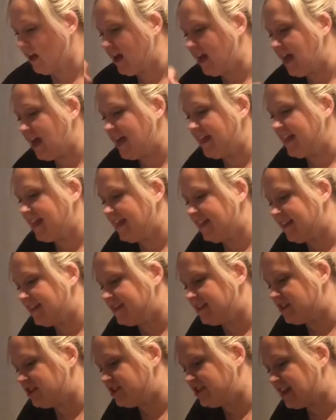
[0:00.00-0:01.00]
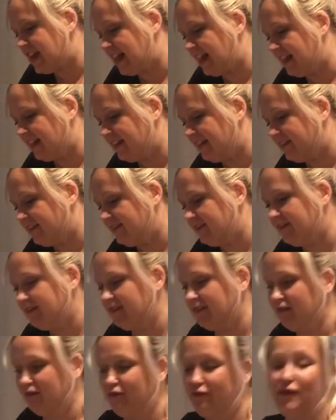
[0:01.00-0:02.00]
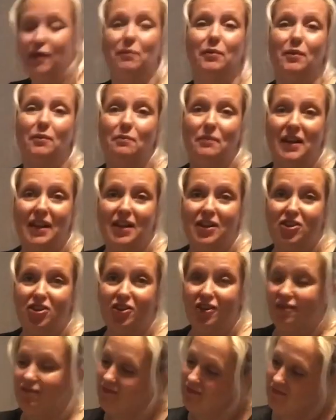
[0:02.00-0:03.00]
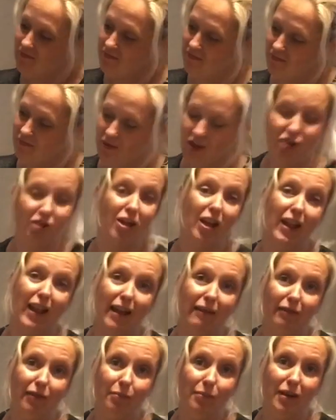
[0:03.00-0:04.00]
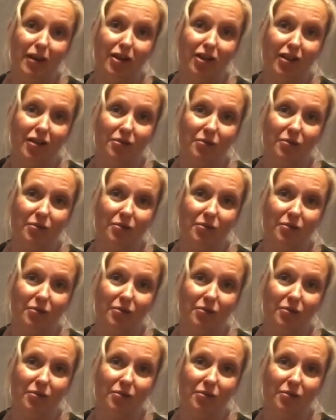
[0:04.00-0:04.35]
And then there's a shell from the beach. Because I love the beach as